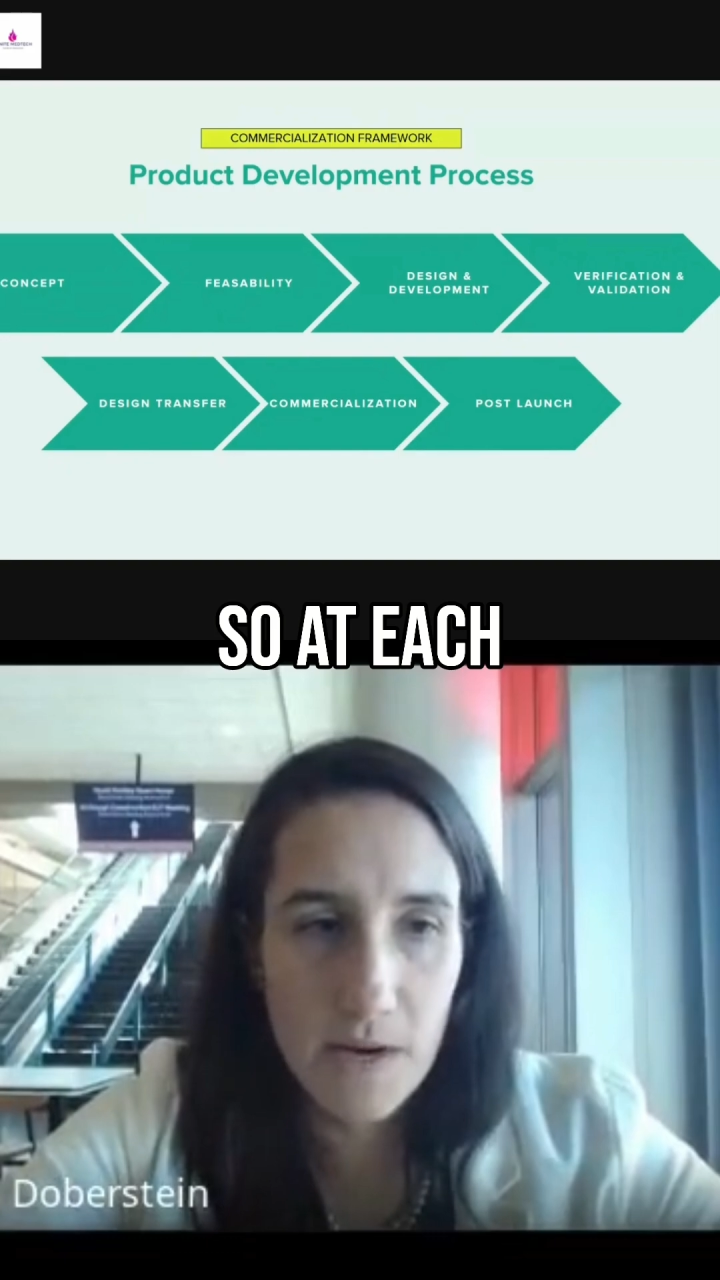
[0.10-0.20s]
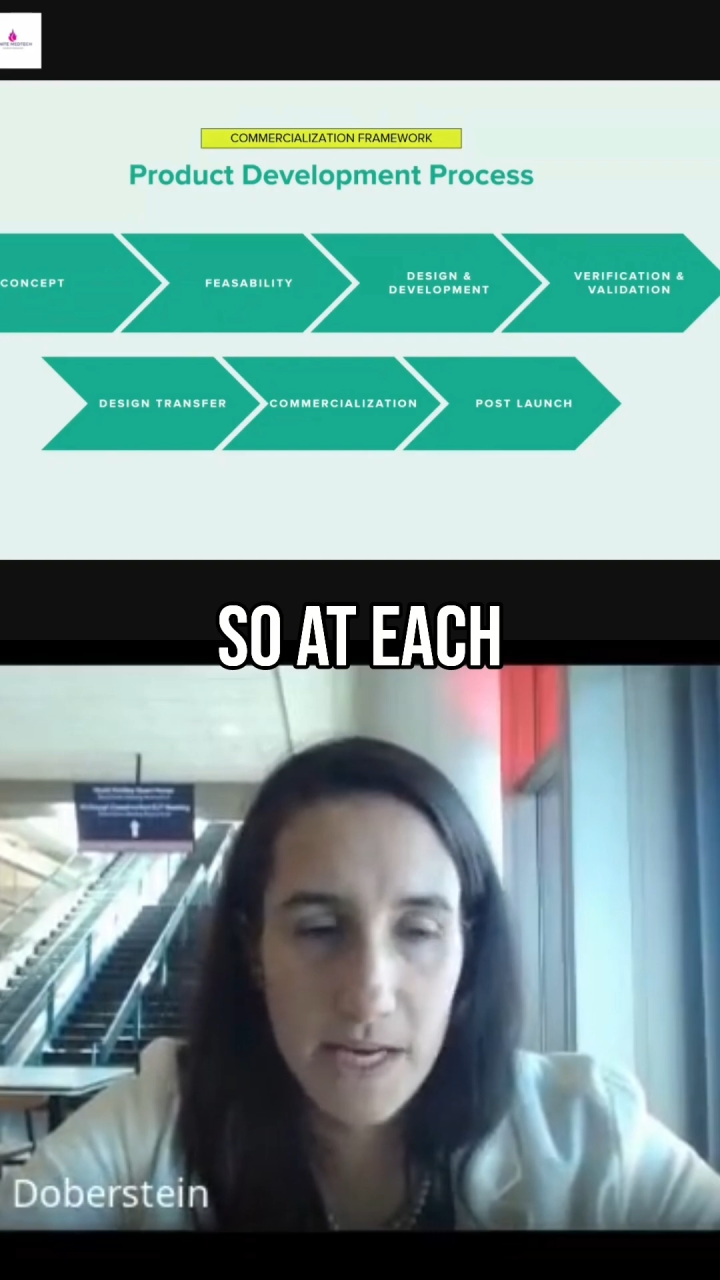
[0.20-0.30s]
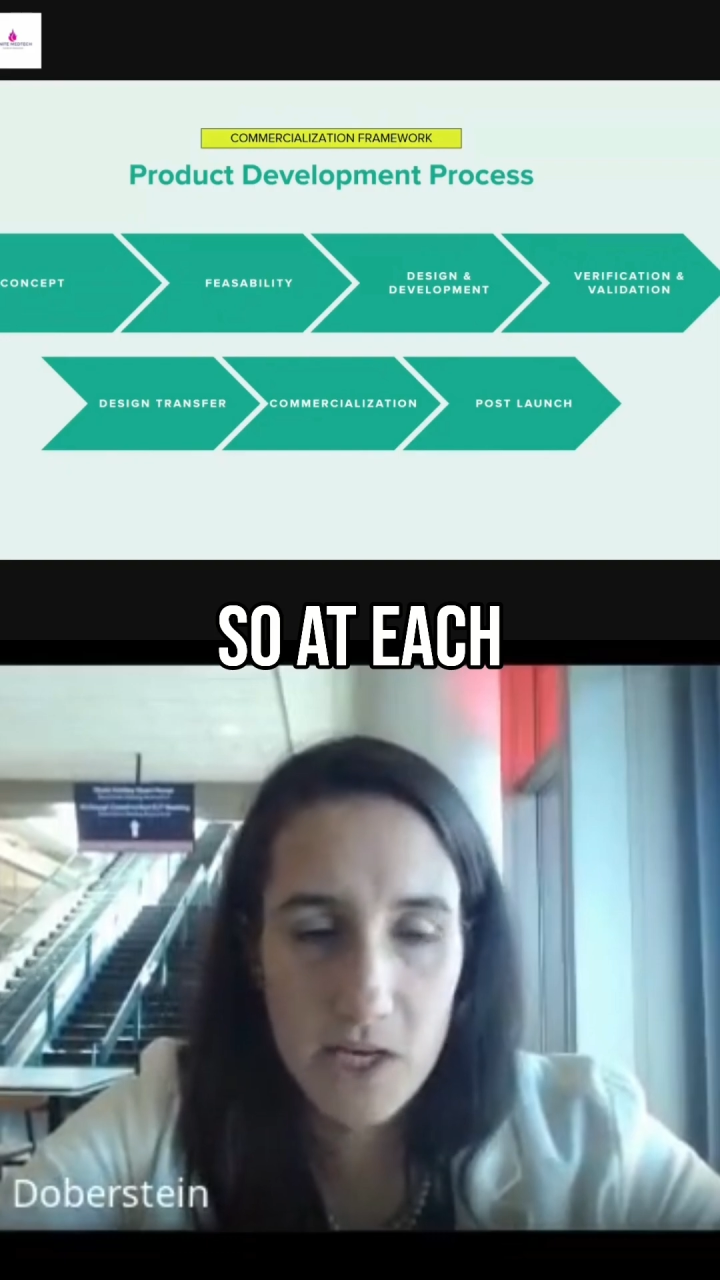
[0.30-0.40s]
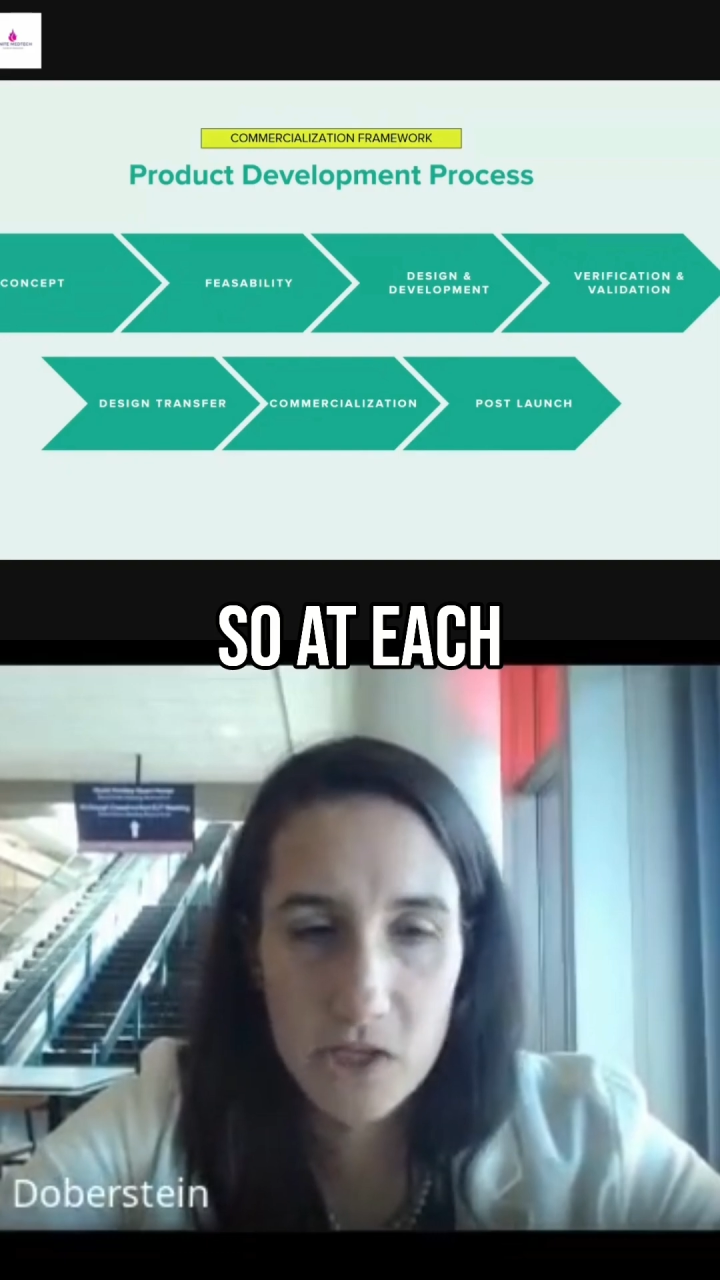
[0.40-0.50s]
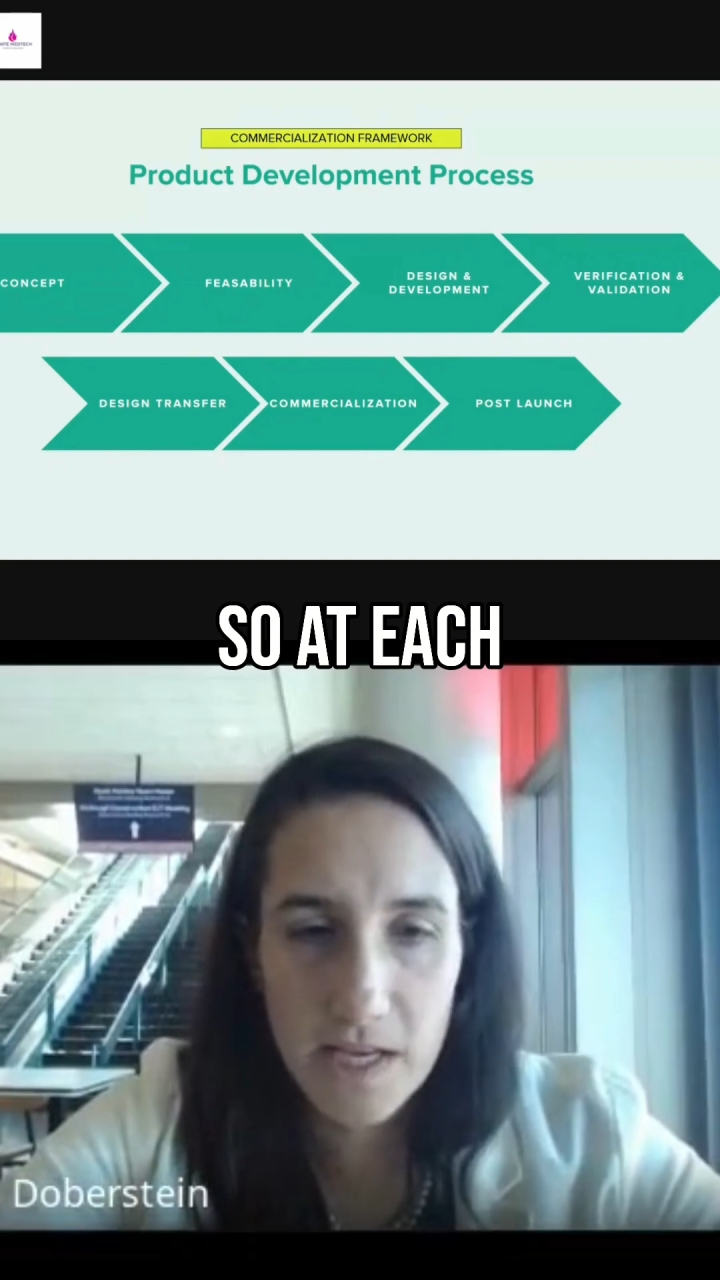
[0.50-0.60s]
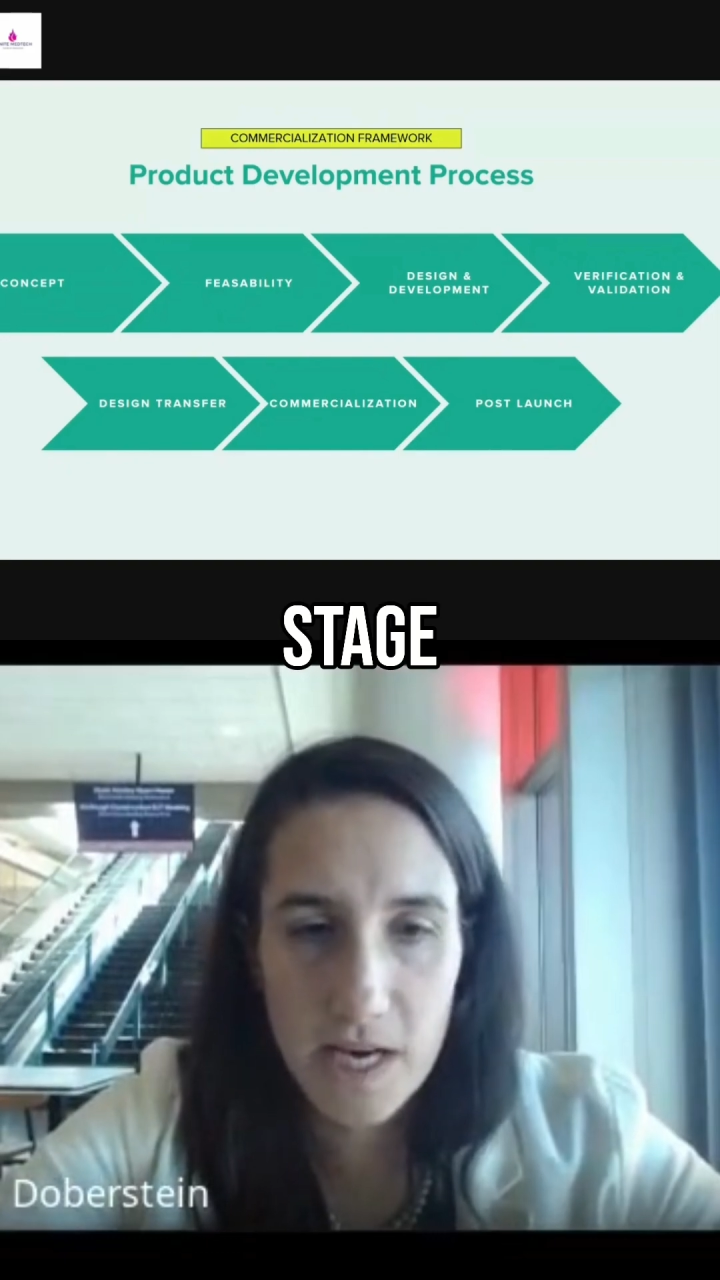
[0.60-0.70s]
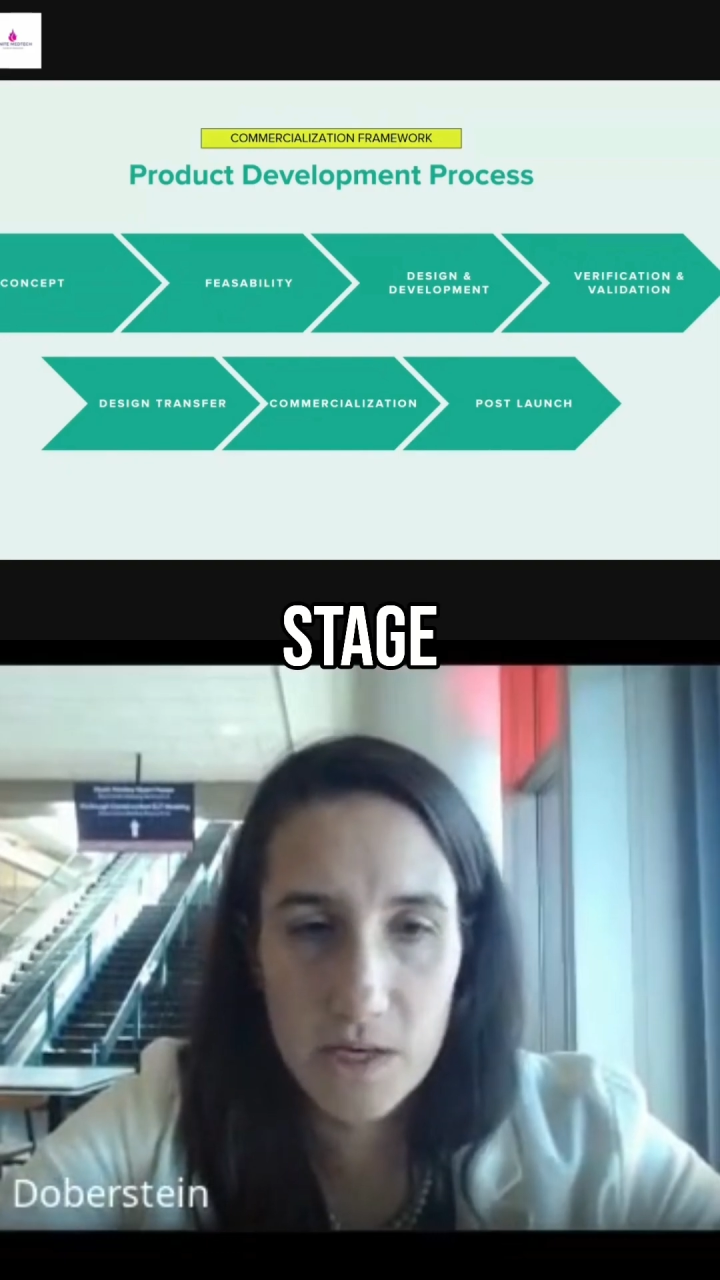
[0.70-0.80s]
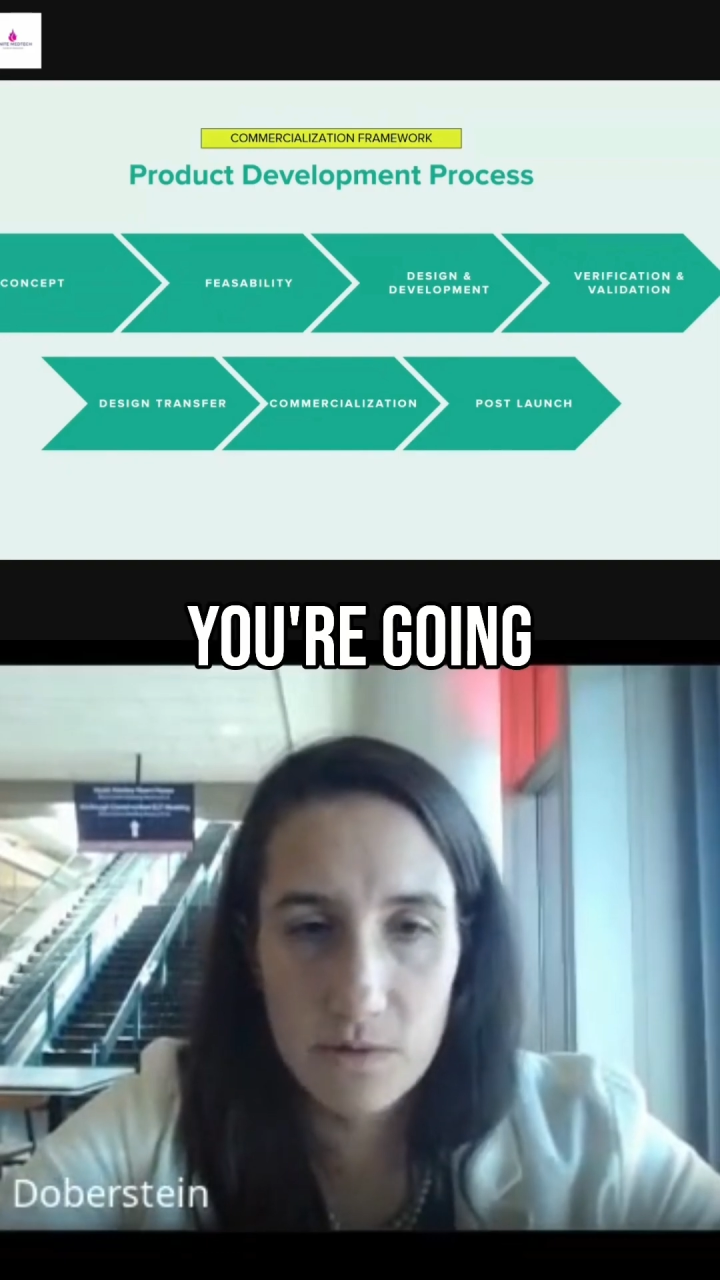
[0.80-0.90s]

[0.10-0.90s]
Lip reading: at each stage,